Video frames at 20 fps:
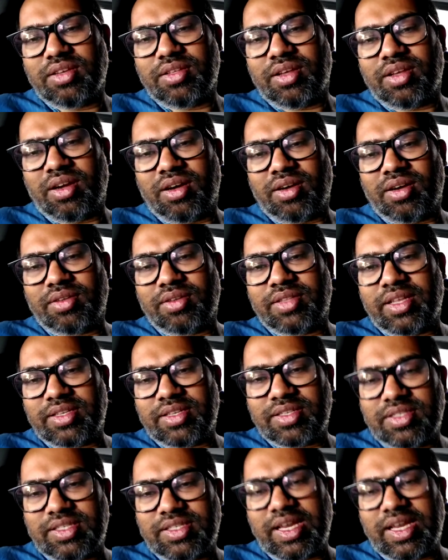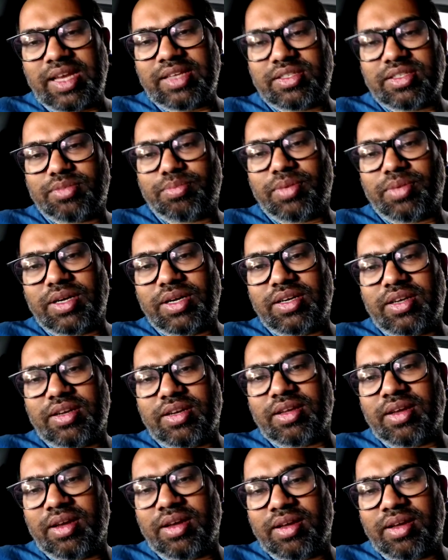that is a challenge. But
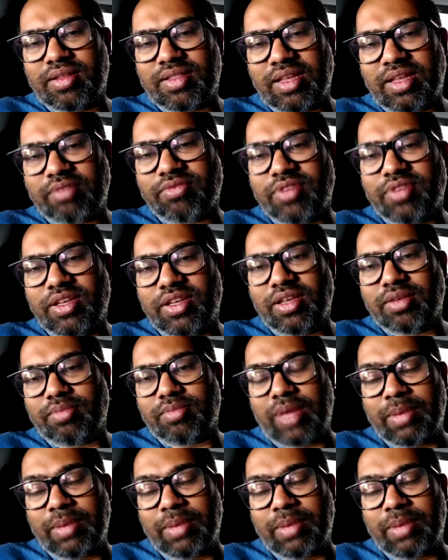thankfully,